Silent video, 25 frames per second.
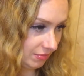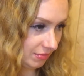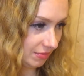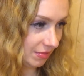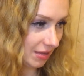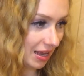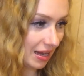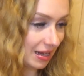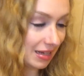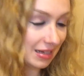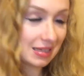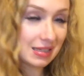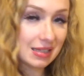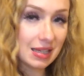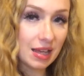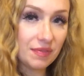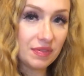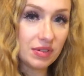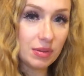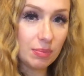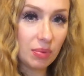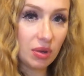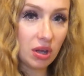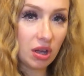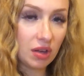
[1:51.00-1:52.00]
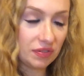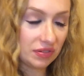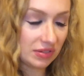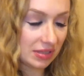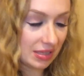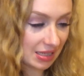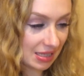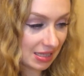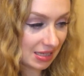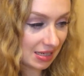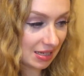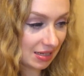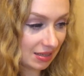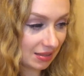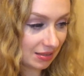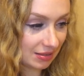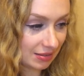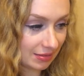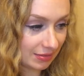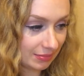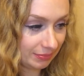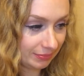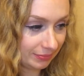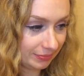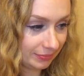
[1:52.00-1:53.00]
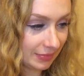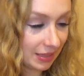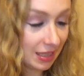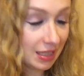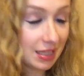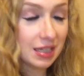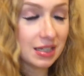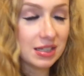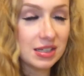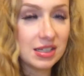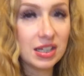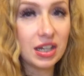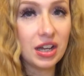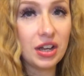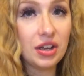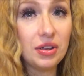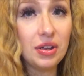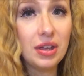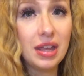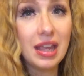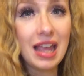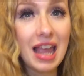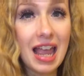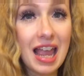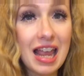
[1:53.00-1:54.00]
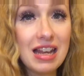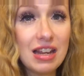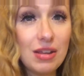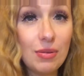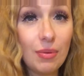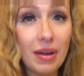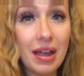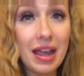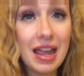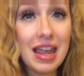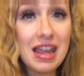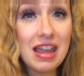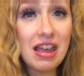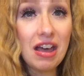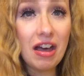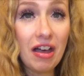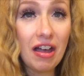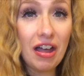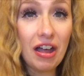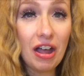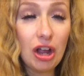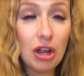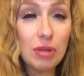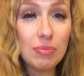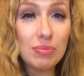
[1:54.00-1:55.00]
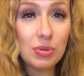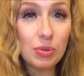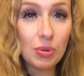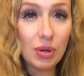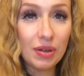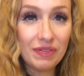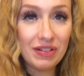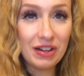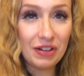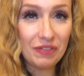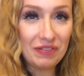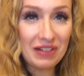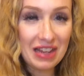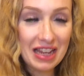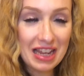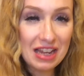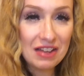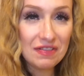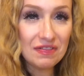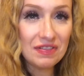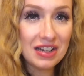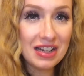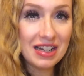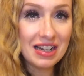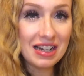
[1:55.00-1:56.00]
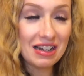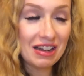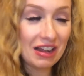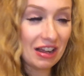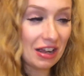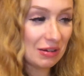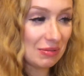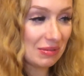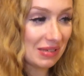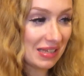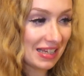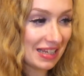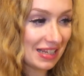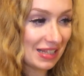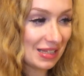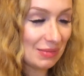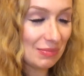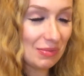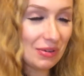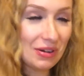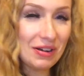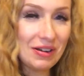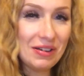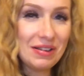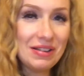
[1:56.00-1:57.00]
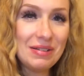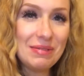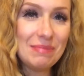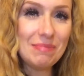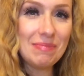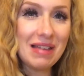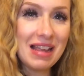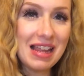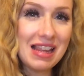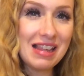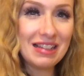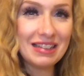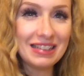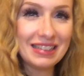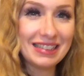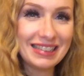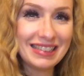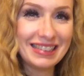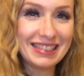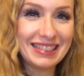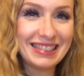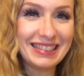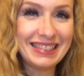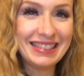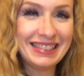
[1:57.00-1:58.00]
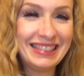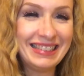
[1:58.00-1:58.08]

Alex is having a bath because he stinks. So anyway, I hope you have a lovely evening and I hope to see you tomorrow. Bye! Bye.